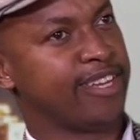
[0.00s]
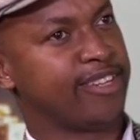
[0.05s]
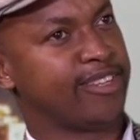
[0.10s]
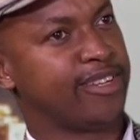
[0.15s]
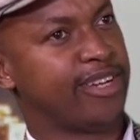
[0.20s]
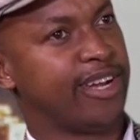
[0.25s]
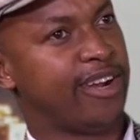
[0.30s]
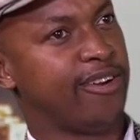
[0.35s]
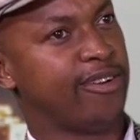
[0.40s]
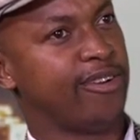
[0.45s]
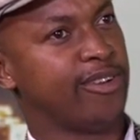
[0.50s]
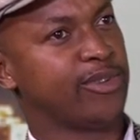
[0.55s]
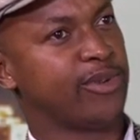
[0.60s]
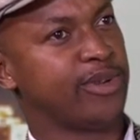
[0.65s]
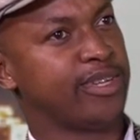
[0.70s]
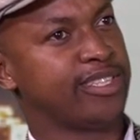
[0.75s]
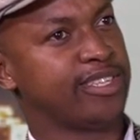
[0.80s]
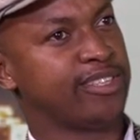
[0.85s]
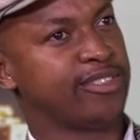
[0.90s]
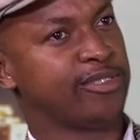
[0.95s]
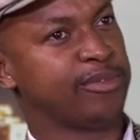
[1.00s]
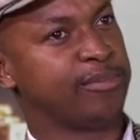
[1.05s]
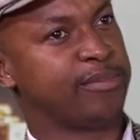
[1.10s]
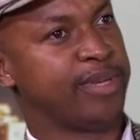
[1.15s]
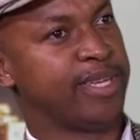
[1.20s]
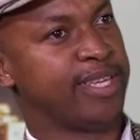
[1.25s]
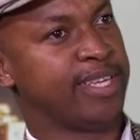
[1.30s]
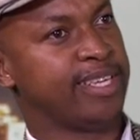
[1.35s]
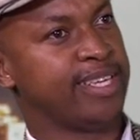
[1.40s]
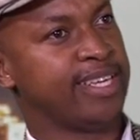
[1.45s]
You know, I always mm. wanted to
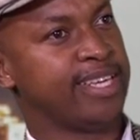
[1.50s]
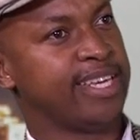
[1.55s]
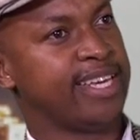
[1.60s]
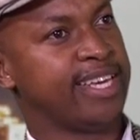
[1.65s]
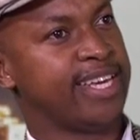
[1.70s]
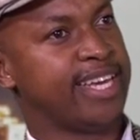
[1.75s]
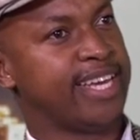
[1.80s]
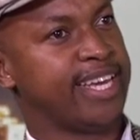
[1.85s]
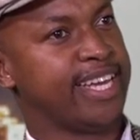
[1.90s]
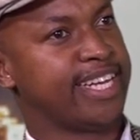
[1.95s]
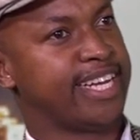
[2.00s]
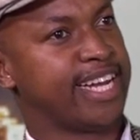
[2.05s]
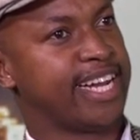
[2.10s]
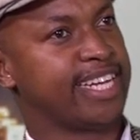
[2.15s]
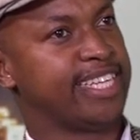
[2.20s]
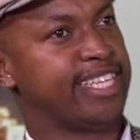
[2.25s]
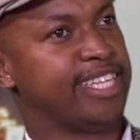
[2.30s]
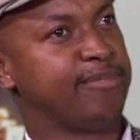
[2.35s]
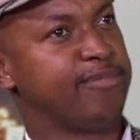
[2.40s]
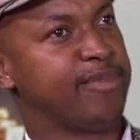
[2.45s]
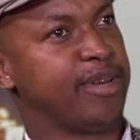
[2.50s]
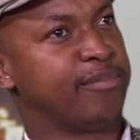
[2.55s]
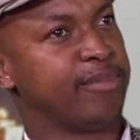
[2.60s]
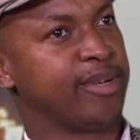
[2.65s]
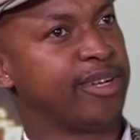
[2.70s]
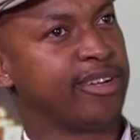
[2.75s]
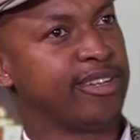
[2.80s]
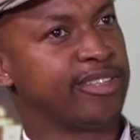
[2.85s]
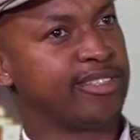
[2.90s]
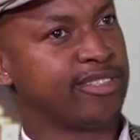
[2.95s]
be in academia
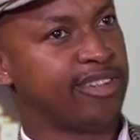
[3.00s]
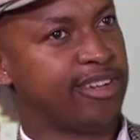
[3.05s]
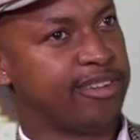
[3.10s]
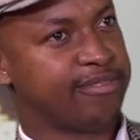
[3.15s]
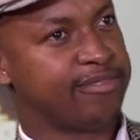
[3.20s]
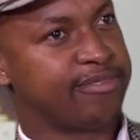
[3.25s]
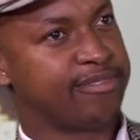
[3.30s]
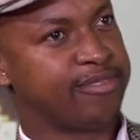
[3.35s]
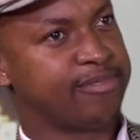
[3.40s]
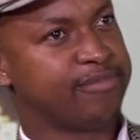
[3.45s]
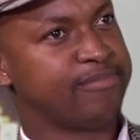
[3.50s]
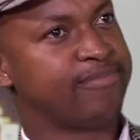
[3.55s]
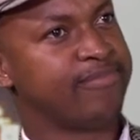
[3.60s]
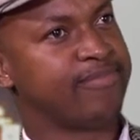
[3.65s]
because of